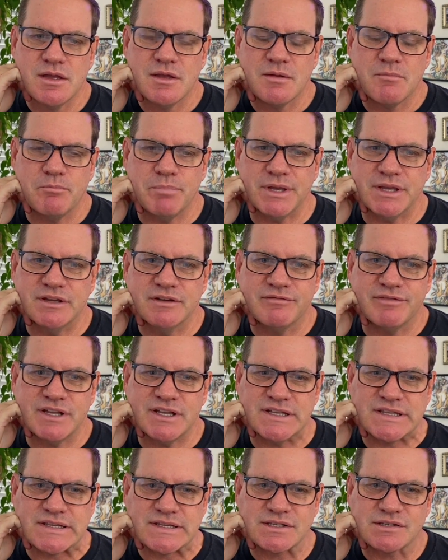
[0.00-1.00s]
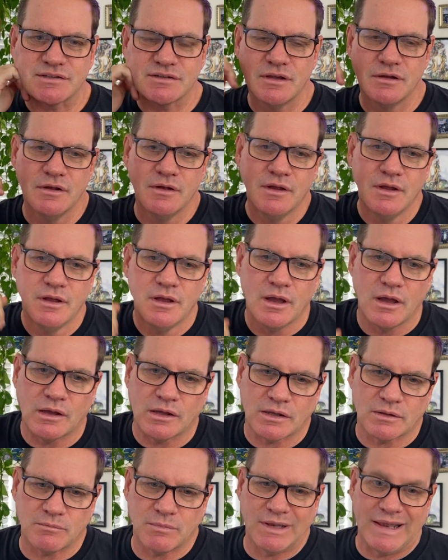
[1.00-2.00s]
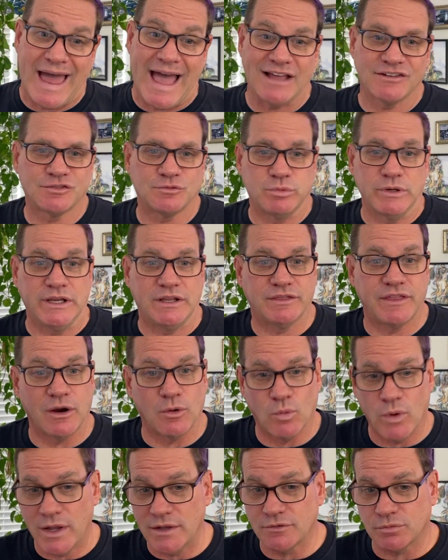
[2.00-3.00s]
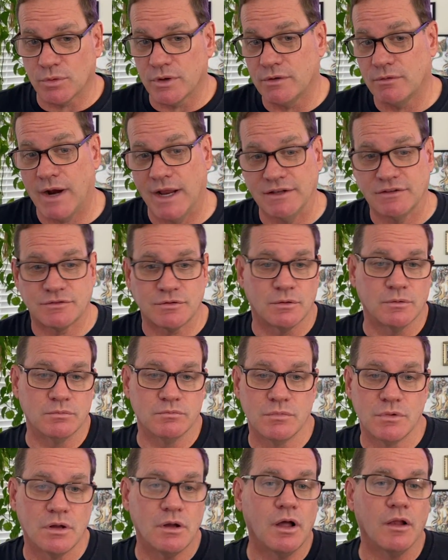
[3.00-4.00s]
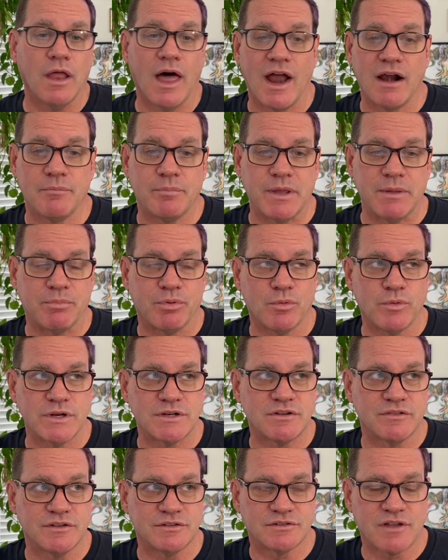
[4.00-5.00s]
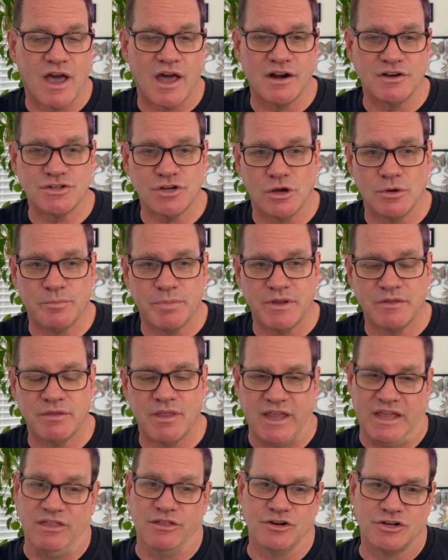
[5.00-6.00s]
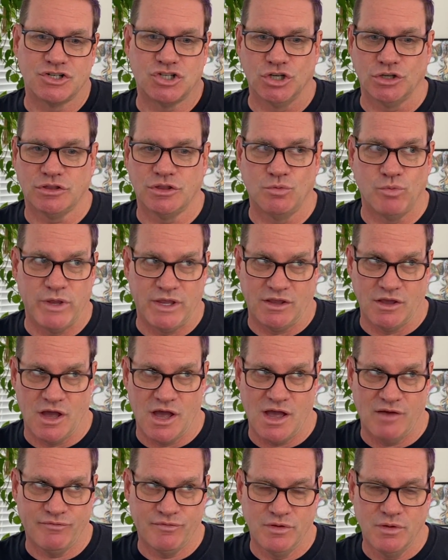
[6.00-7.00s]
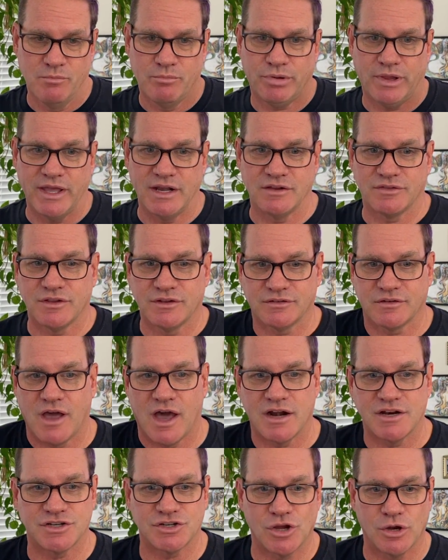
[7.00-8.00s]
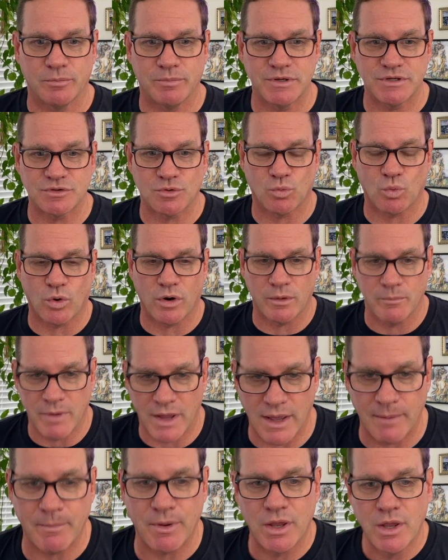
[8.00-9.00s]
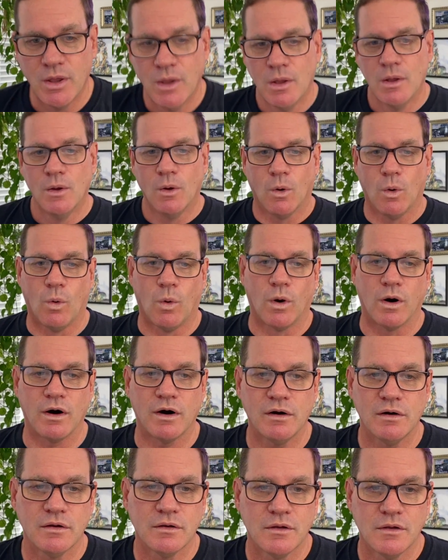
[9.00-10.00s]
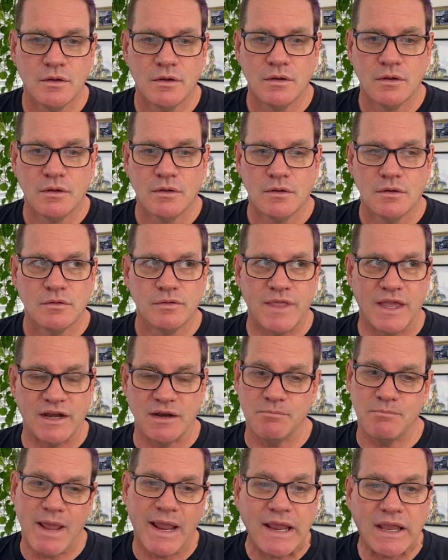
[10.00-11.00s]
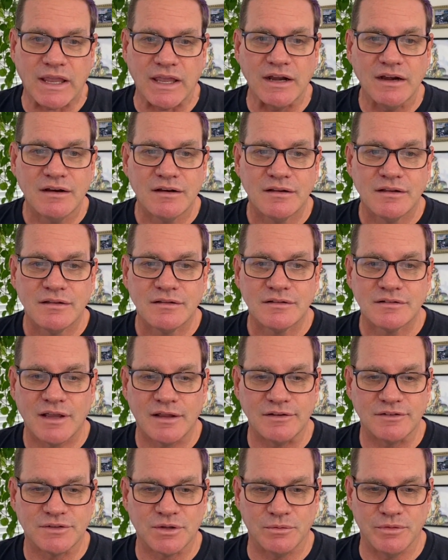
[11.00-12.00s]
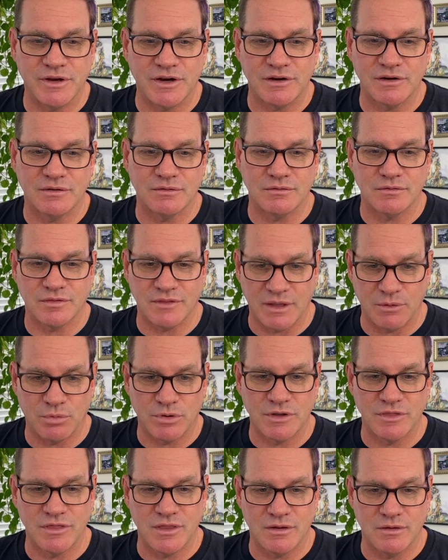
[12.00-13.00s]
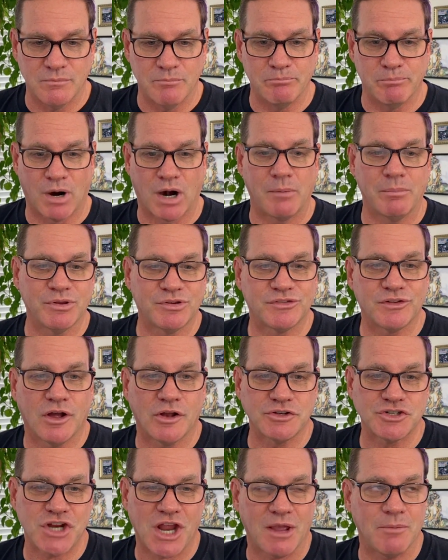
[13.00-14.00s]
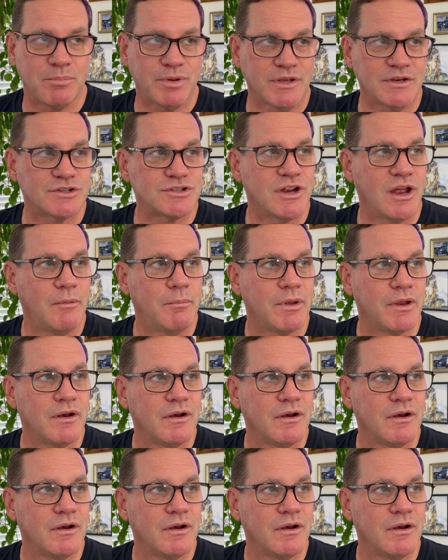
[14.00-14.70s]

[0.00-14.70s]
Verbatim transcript: B events. Um, last week there was one, right? So a lot of people went to the Scottish Open. They either took the week off, played at the Scottish Open to warm up, or they didn't make it and so they're in, they were in the Barbasol Championship,